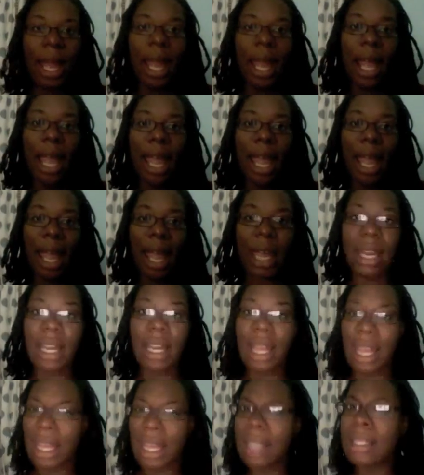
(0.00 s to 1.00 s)
And
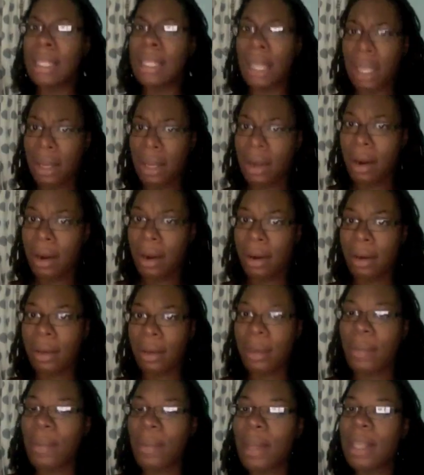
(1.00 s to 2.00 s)
it did hurt.
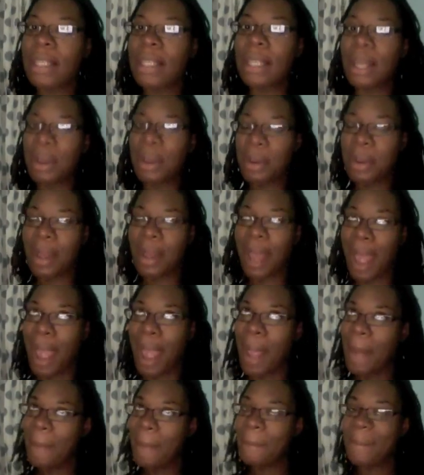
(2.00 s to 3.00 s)
I said,
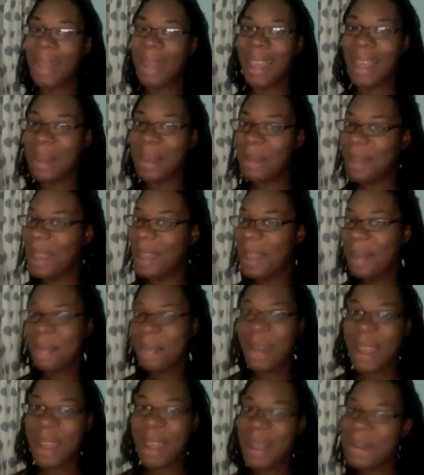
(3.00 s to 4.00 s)
okay, maybe
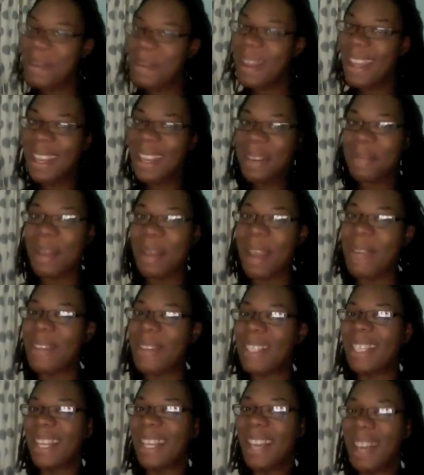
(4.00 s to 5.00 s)
the baby's
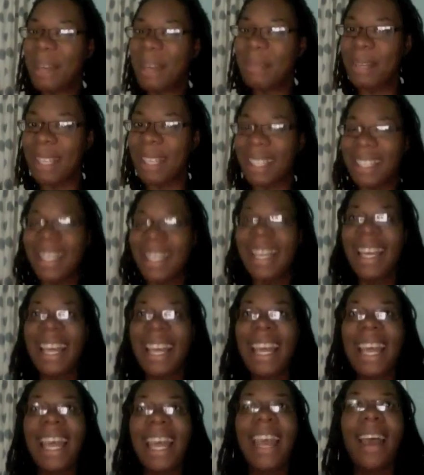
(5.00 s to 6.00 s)
coming.
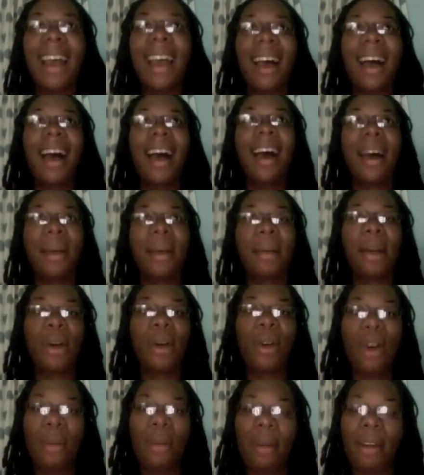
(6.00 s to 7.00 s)
I
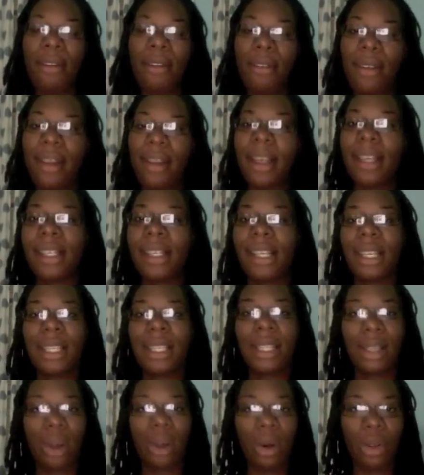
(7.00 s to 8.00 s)
called my friend. She's
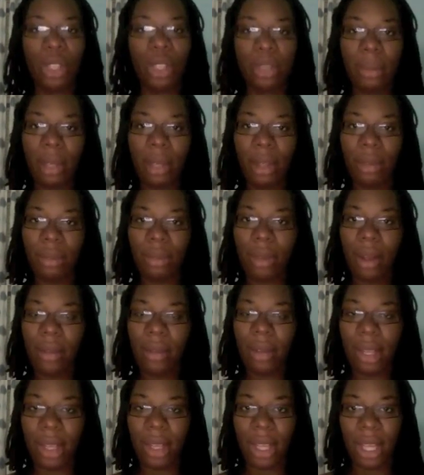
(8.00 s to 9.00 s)
coaching me through
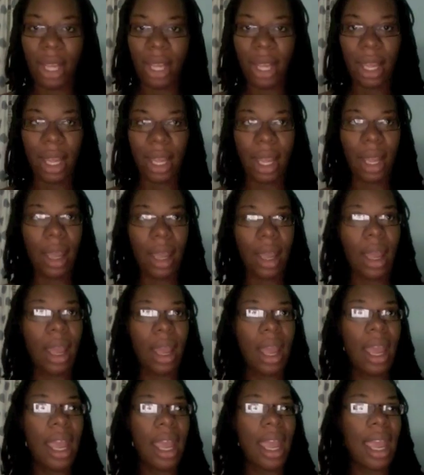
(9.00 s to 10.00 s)
everything.
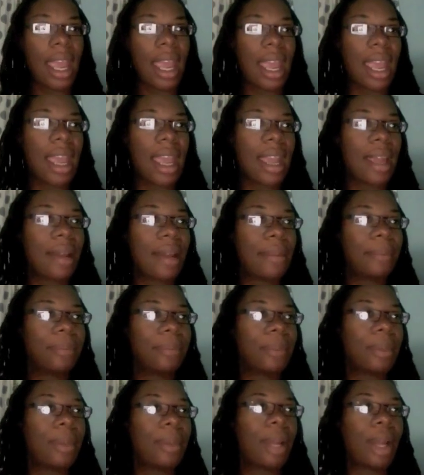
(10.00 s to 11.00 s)
And
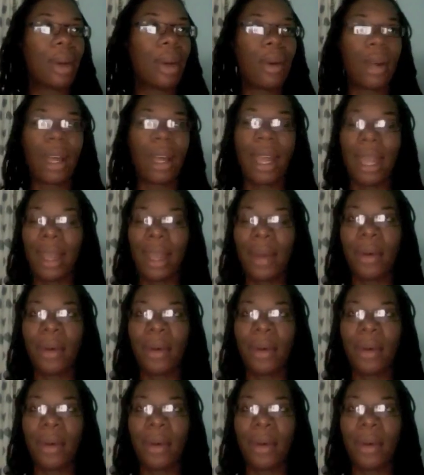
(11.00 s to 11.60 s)
I'm like, okay.